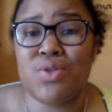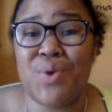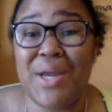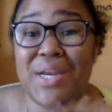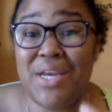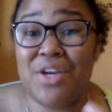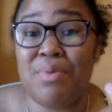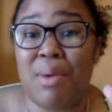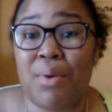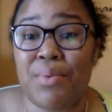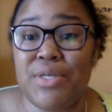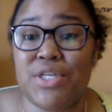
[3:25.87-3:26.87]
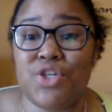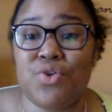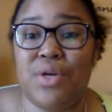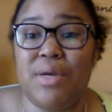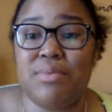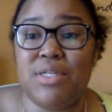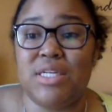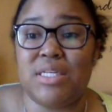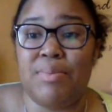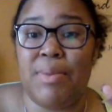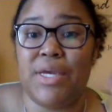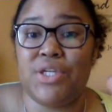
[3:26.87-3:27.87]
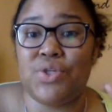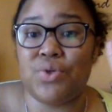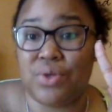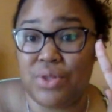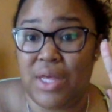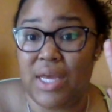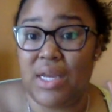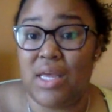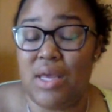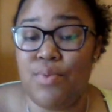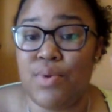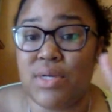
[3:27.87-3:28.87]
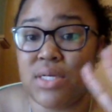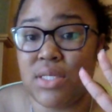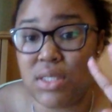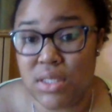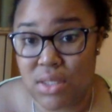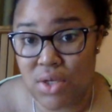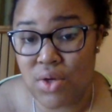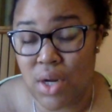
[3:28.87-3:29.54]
So I did do my research on him just to make sure that he was,